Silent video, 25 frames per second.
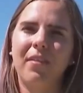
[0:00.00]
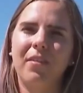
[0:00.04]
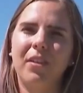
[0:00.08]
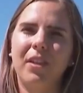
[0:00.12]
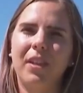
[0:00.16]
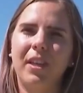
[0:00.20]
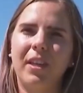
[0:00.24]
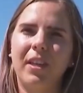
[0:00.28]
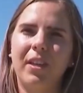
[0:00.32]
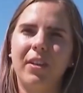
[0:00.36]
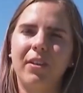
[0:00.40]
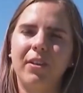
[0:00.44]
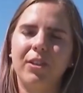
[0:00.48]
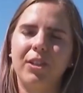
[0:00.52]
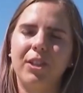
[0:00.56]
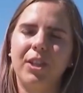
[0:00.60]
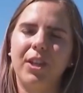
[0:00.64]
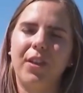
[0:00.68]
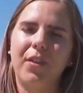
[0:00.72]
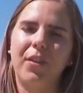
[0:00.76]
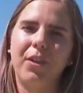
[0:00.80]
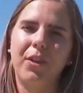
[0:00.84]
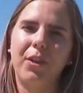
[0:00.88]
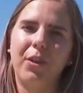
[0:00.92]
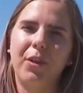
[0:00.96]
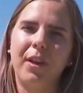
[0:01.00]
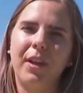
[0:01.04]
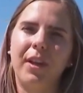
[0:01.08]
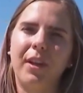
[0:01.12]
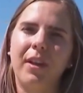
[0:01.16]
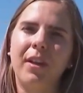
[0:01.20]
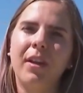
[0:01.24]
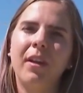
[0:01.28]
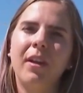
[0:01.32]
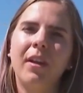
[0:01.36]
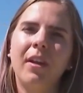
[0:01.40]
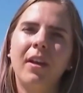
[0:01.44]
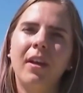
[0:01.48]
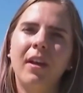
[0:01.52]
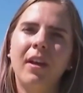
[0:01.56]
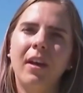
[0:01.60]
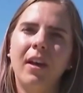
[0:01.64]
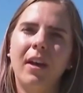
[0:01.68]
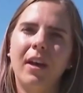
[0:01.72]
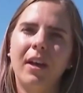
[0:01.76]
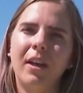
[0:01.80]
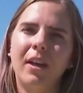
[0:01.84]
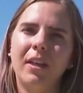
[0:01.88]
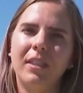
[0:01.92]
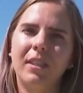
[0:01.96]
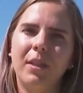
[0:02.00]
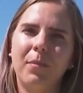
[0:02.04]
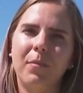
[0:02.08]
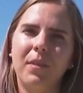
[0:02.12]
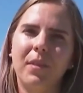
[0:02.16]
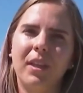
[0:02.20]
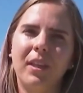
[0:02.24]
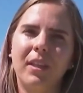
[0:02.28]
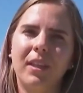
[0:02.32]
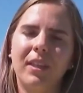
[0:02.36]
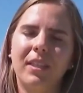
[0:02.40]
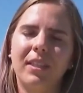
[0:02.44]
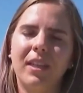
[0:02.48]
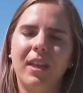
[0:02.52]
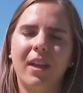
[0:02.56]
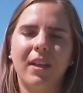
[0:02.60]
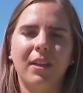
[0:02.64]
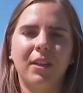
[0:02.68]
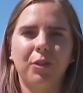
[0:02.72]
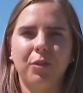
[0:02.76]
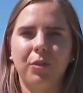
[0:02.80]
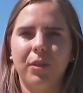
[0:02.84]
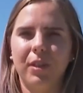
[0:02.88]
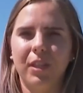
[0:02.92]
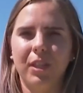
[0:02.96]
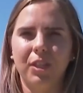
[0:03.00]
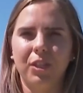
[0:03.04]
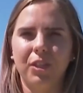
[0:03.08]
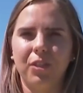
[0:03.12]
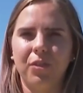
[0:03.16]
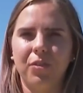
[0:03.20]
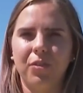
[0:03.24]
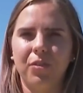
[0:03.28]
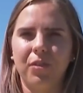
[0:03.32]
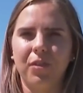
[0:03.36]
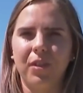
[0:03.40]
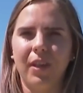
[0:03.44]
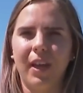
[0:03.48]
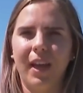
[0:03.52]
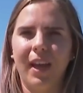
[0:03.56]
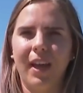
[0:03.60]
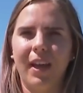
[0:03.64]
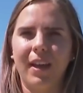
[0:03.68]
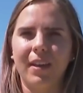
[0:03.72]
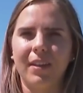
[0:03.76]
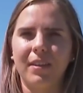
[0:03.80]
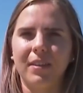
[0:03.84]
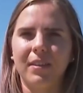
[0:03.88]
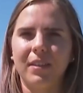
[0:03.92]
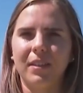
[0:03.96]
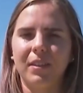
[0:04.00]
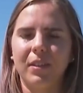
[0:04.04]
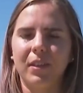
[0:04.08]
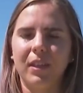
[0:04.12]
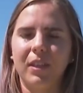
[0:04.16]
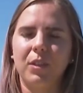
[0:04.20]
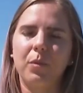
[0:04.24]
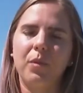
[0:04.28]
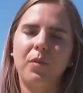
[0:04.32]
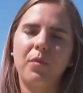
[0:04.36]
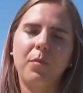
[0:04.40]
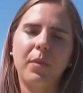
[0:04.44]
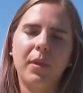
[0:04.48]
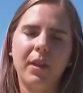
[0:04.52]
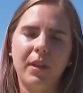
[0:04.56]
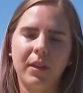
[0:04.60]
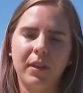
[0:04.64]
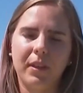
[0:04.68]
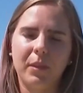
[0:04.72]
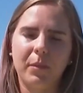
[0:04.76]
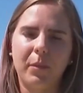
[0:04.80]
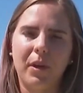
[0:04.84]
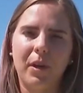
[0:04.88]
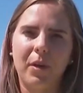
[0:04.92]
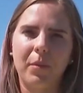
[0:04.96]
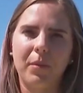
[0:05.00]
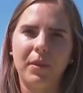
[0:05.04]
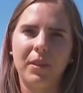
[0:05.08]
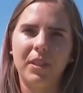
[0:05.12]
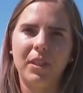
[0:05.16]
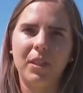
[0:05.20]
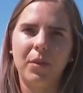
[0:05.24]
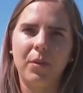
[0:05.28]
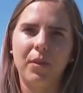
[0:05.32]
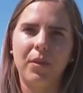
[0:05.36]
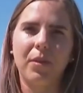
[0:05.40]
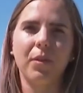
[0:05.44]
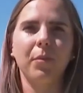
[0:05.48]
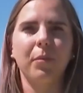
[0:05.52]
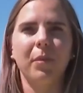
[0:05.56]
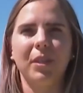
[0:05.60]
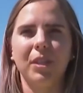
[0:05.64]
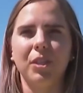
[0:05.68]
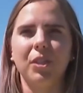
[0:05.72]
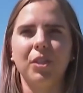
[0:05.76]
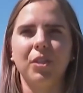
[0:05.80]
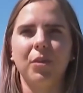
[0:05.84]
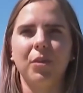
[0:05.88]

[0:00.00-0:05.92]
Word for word: have clean energy on the grid, uh, something that's not as traditional as, as we've been experimenting with or been